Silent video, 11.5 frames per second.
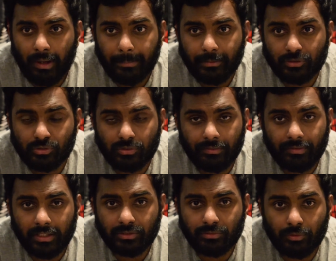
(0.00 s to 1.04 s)
The Raptors do
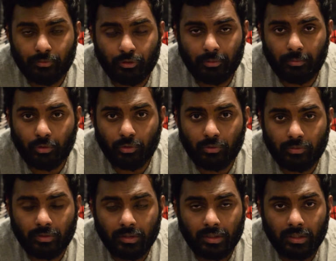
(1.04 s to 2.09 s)
have tons of room to
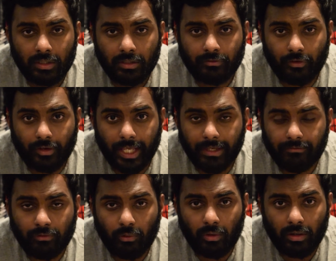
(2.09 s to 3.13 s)
improve for
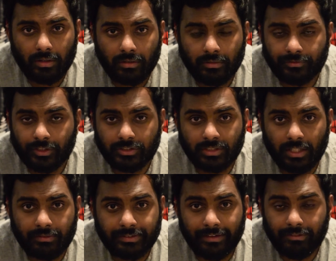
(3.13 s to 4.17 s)
Game 4. First
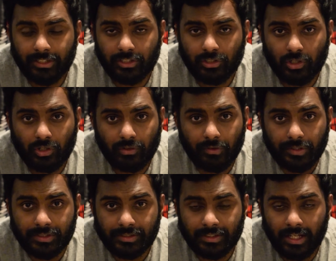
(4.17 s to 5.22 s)
off, 17
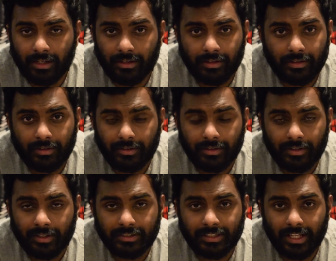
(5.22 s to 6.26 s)
turnovers is not
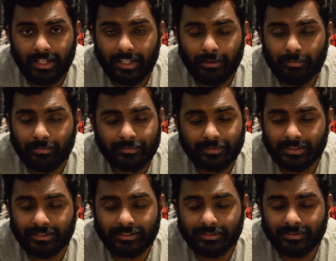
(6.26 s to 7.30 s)

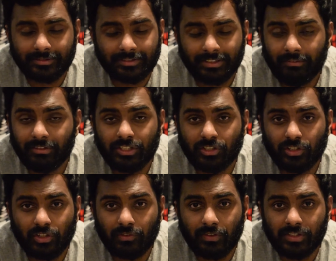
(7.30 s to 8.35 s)
17
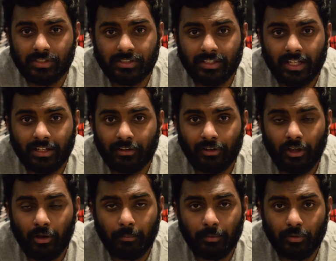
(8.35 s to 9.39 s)
turnovers is not going
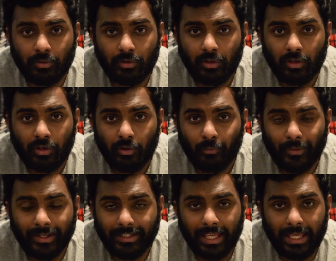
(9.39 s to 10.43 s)
to help you
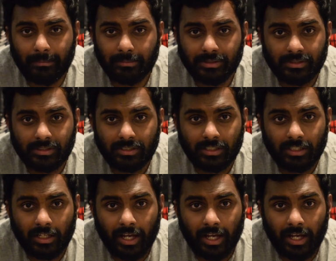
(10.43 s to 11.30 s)
win games.